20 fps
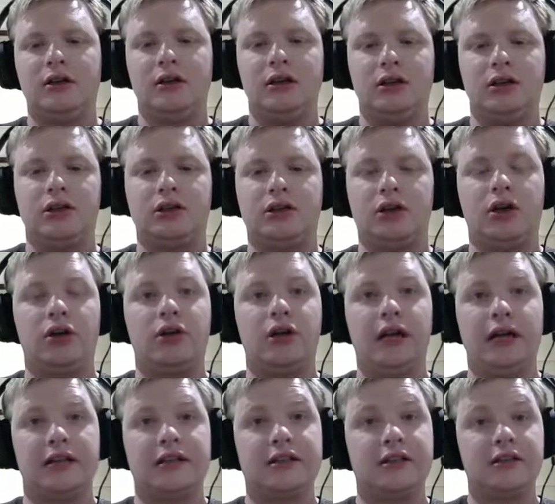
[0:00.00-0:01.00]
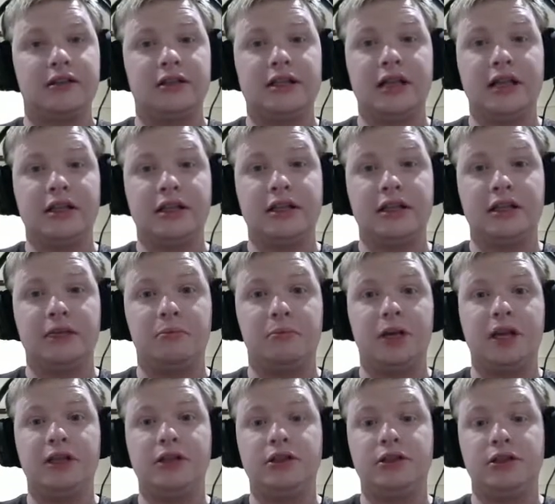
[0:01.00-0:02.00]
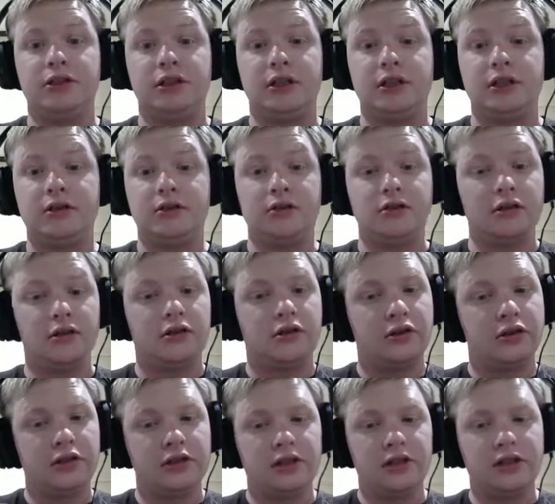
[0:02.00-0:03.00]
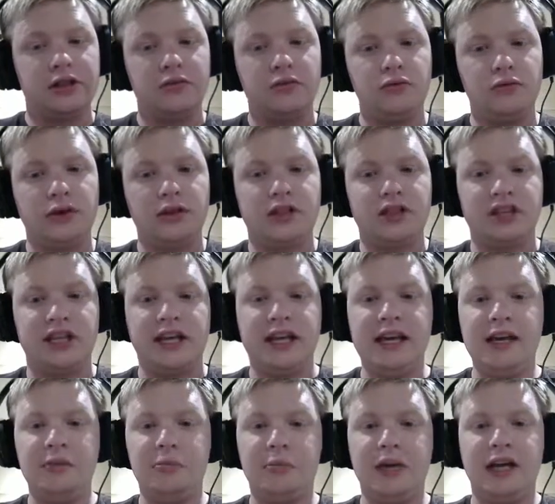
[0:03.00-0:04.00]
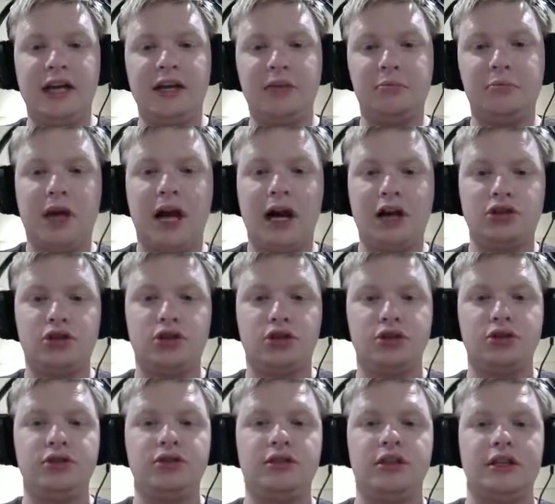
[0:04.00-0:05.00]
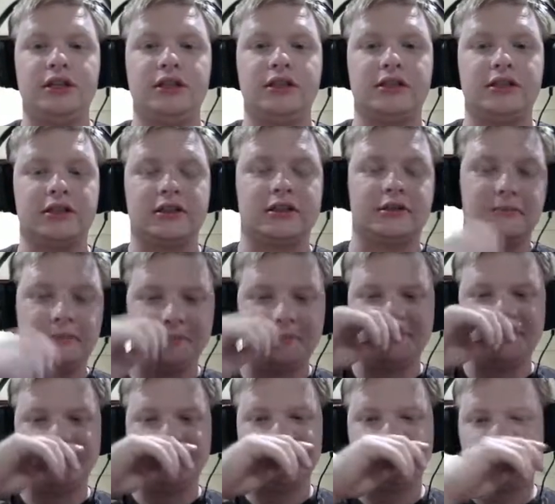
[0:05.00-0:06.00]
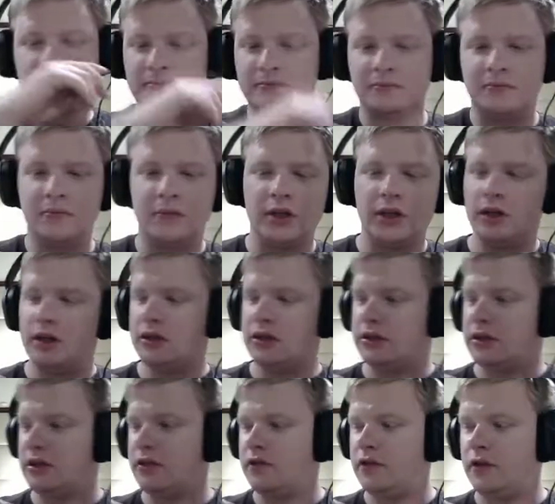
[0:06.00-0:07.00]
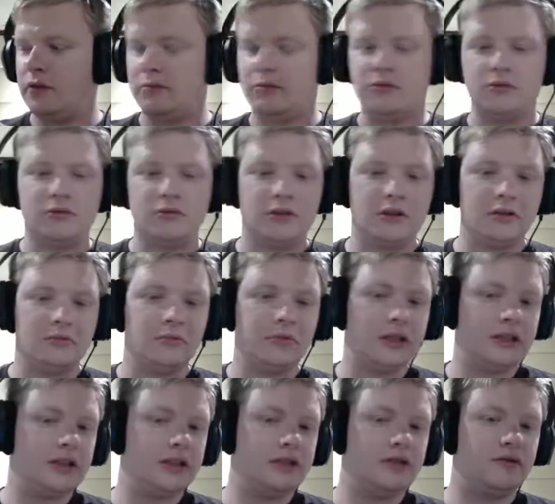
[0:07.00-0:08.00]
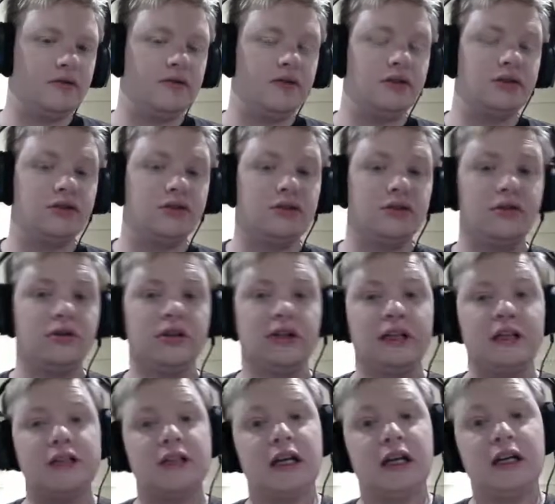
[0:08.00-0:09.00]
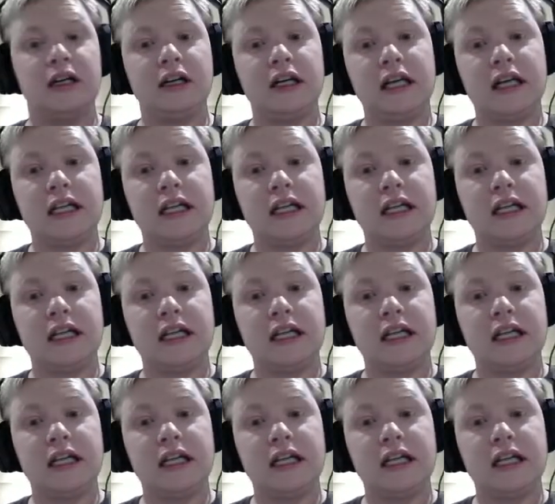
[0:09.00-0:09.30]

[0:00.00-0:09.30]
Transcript: So yes, there is actually a menu here on the cruise ship with many tunings. So if I'm a bit different talking sounding,